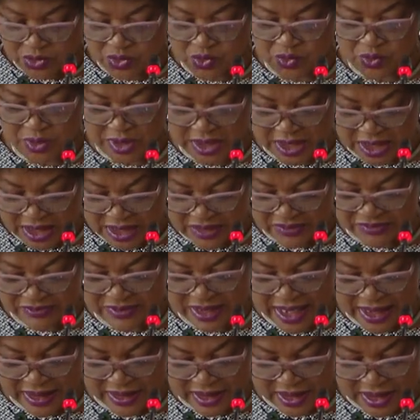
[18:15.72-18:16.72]
to give
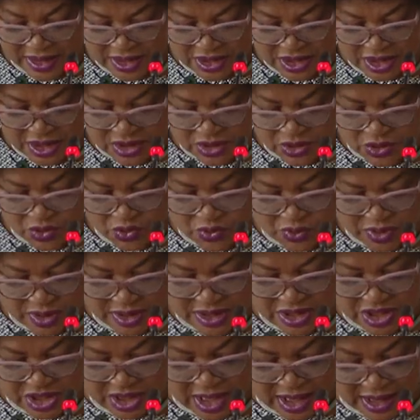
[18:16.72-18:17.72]
direction
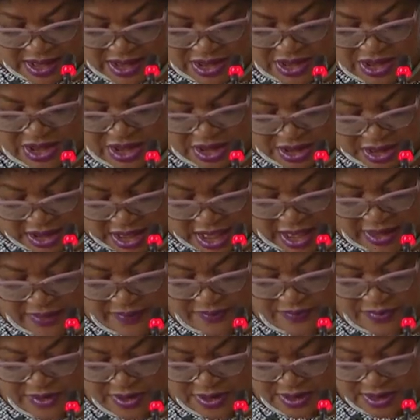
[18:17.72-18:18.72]
during challenging
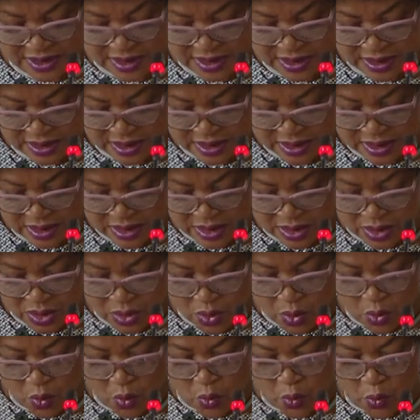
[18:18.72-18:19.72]
times.
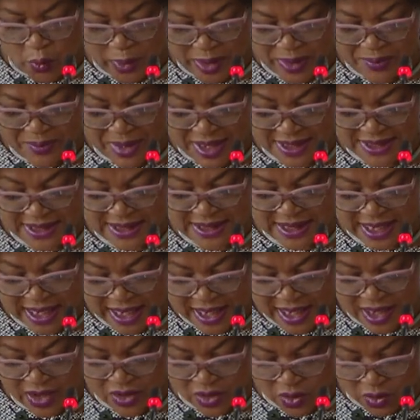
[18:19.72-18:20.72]
We must
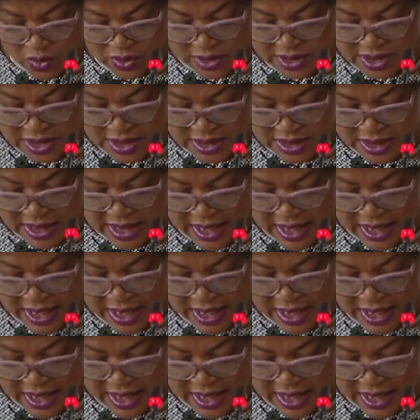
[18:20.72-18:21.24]
dare not